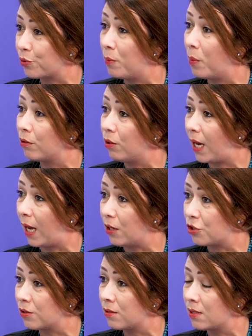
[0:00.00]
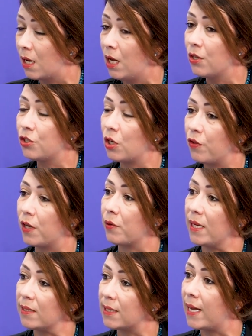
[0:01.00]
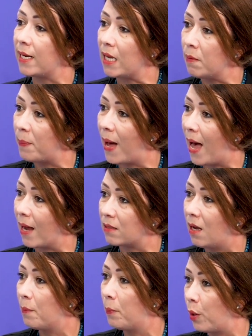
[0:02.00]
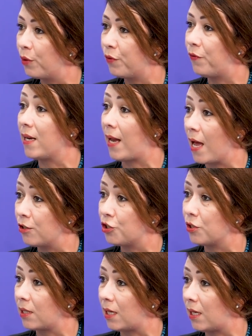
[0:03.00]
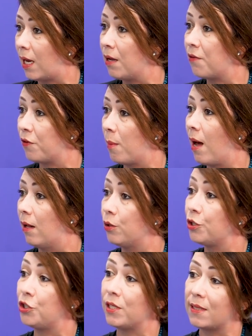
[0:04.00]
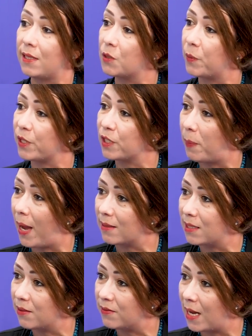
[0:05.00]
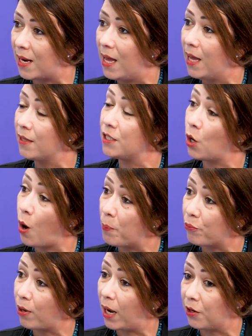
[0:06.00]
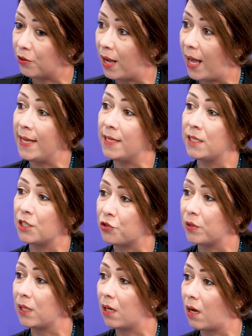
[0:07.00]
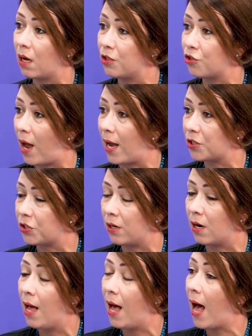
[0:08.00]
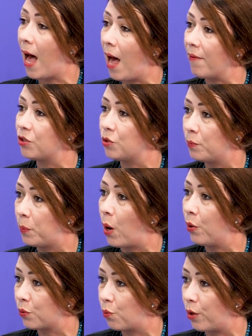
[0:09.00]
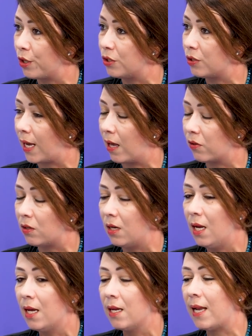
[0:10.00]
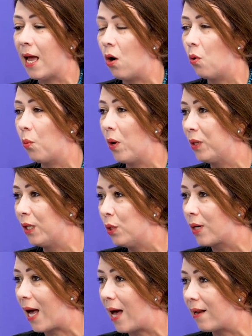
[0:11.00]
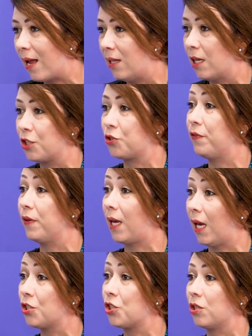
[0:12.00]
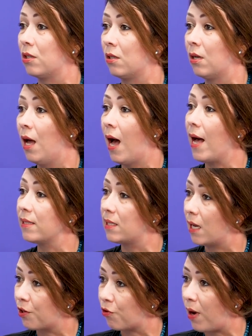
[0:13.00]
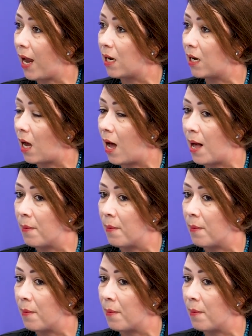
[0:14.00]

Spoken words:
to remote locations. So there is an impact both financially and from that logistics perspective that the operator and the drilling contractor have to both work together. Now, when we look at electrification as a great